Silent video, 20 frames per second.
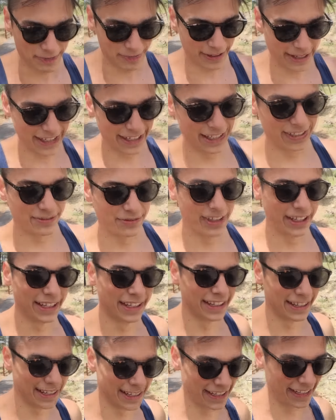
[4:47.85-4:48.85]
but um,
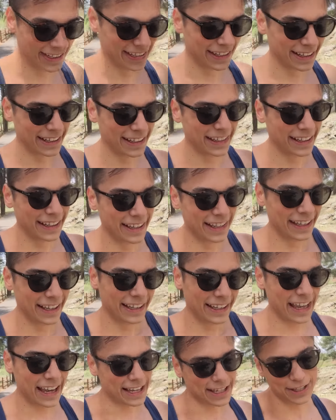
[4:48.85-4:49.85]

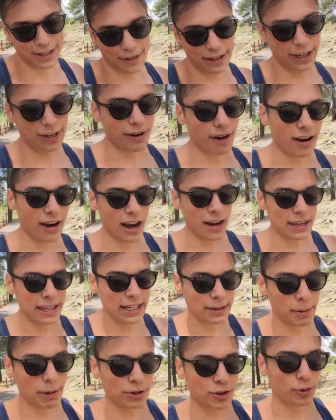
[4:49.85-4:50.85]
yeah, so you know, I
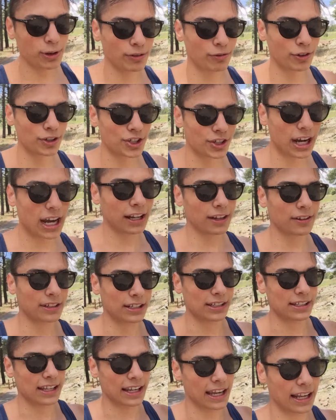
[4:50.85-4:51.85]
eat about 2400
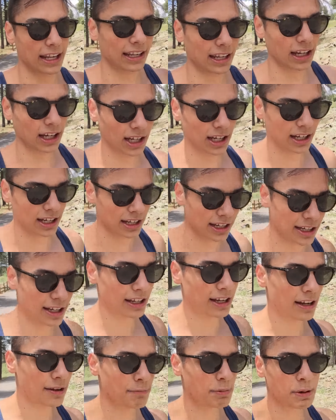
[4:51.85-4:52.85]
calories and uh,
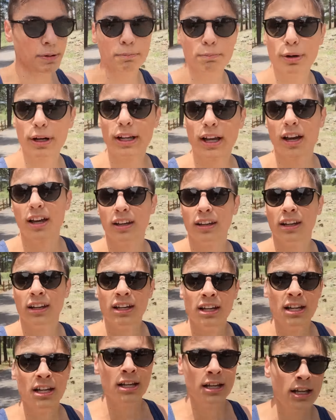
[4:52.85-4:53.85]
been putting on
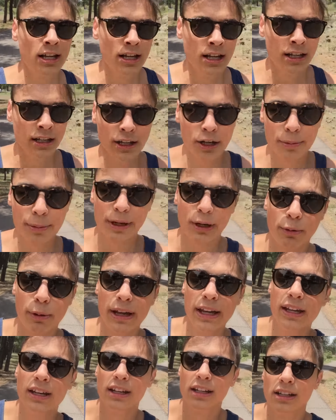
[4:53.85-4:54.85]
a little bit of
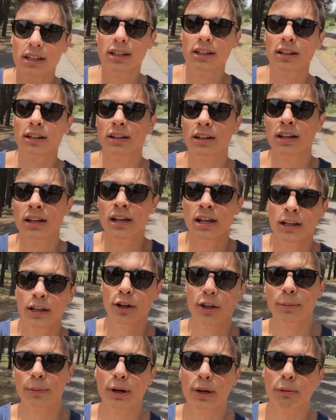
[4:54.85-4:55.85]
weight,
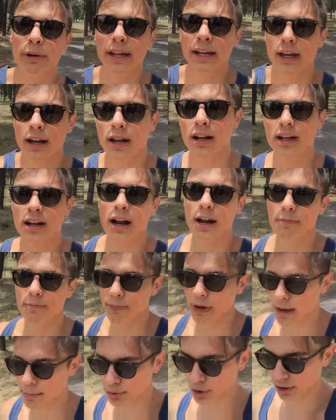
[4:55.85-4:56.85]
little bit of weight.
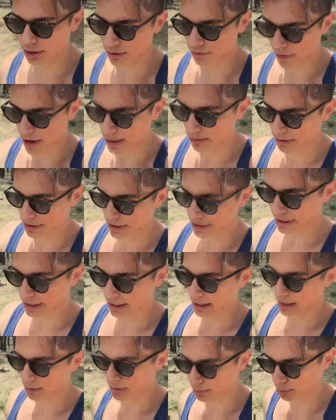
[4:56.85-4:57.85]
I'm, I'm totally fine with
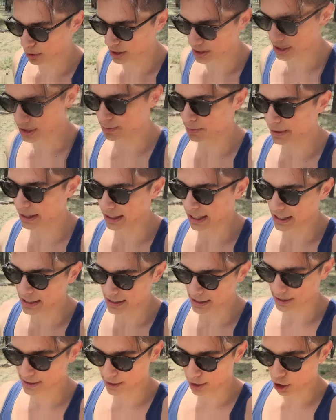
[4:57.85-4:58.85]
the, the process being
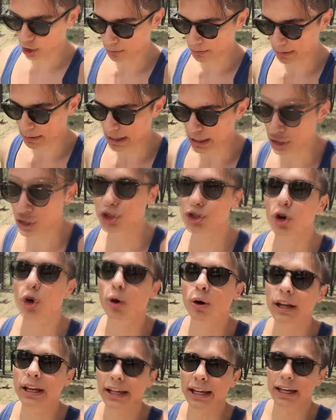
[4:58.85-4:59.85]
nice and slow, but
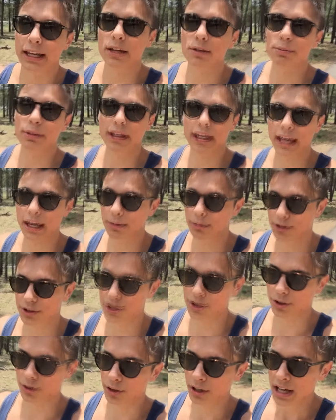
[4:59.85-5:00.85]
enjoying it and being able
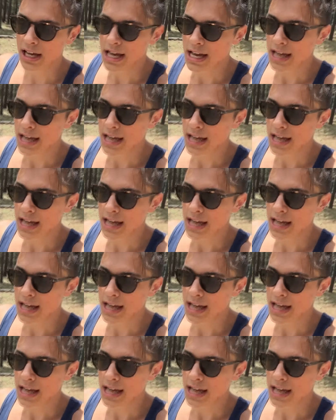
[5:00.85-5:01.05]
to